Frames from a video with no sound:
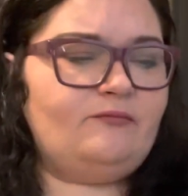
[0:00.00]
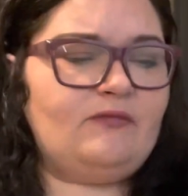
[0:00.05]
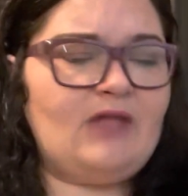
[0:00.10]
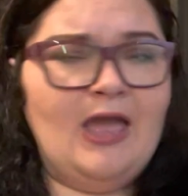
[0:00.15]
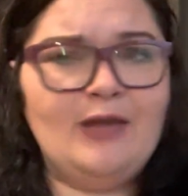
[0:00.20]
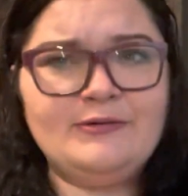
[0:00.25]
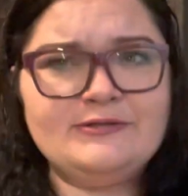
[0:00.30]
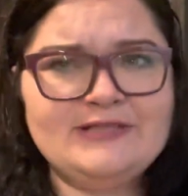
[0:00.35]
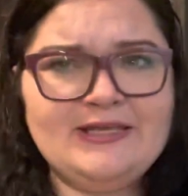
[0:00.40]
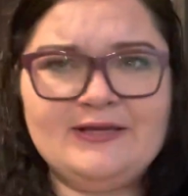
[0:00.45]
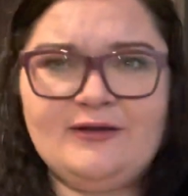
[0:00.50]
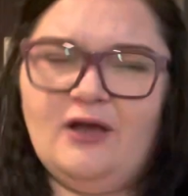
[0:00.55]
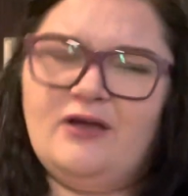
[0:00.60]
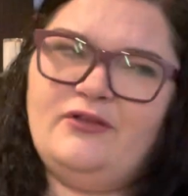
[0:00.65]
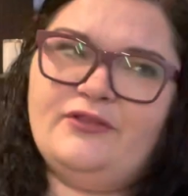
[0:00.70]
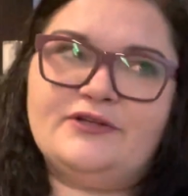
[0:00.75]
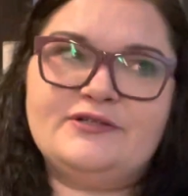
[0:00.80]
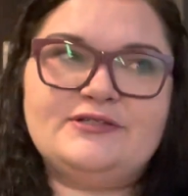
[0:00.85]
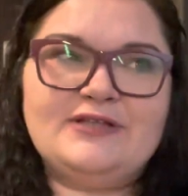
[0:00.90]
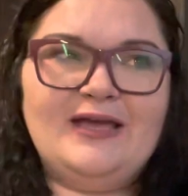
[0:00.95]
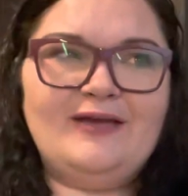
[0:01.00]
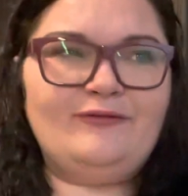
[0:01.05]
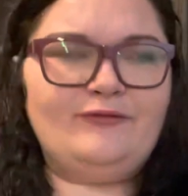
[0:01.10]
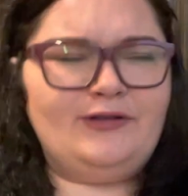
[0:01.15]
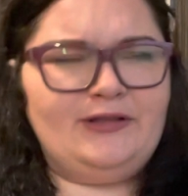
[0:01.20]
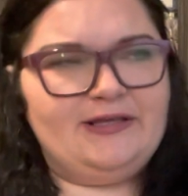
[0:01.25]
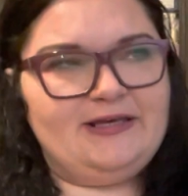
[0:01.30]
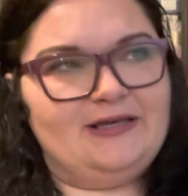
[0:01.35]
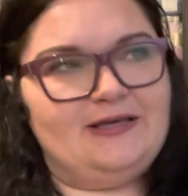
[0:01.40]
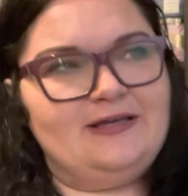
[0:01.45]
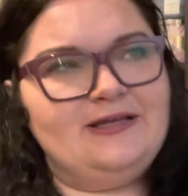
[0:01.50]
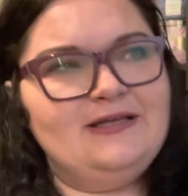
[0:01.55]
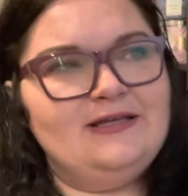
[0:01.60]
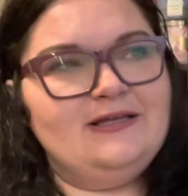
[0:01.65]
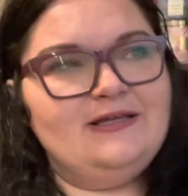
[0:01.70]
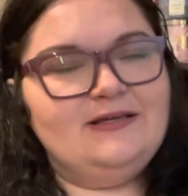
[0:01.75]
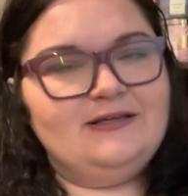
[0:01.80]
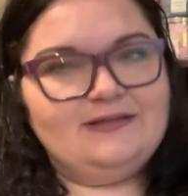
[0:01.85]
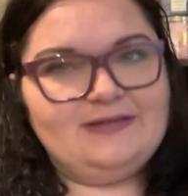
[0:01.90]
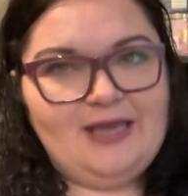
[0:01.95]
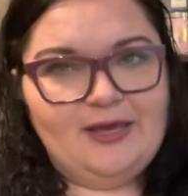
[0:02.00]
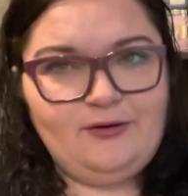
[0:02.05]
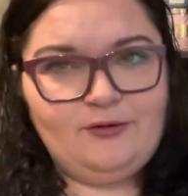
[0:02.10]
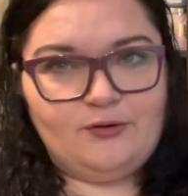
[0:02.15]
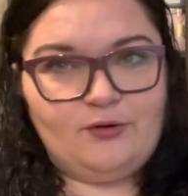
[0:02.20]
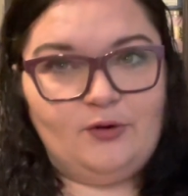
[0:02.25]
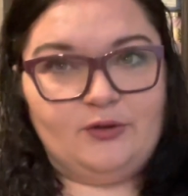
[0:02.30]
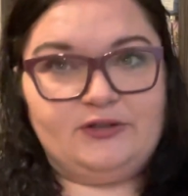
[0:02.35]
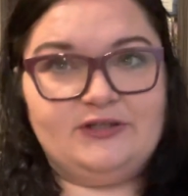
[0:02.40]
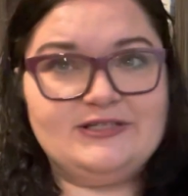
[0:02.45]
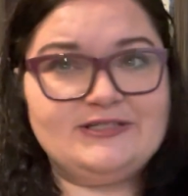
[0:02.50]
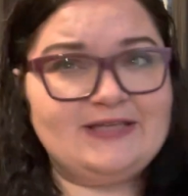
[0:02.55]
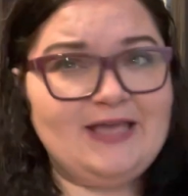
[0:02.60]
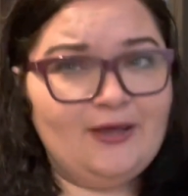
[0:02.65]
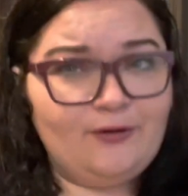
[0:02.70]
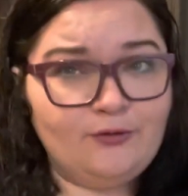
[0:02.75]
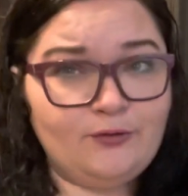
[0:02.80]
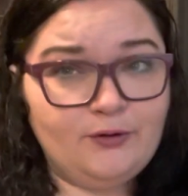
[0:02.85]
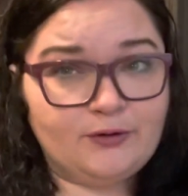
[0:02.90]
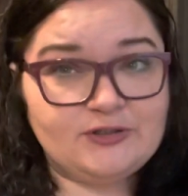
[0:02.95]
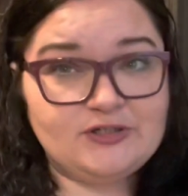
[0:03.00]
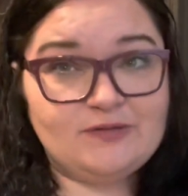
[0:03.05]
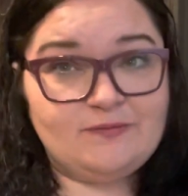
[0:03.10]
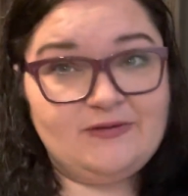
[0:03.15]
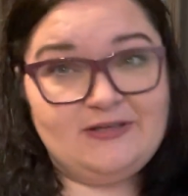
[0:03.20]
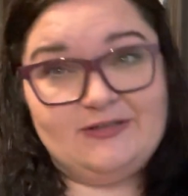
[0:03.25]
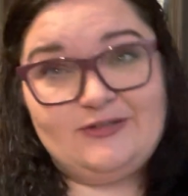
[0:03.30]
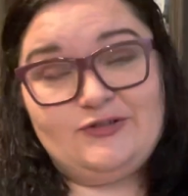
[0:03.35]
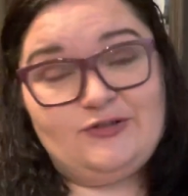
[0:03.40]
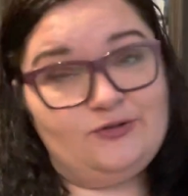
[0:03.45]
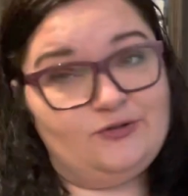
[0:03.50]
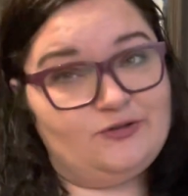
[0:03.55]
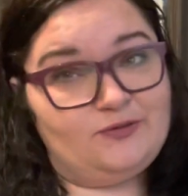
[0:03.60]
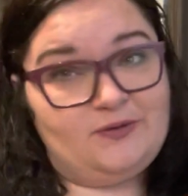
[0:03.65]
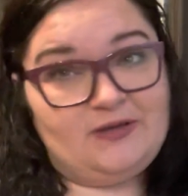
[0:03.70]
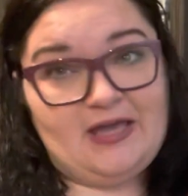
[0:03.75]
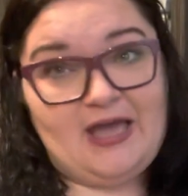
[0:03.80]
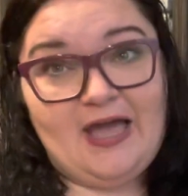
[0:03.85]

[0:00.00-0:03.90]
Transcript: I was like, oh, there's not really a kettle corn because kettle corn to me is too sweet.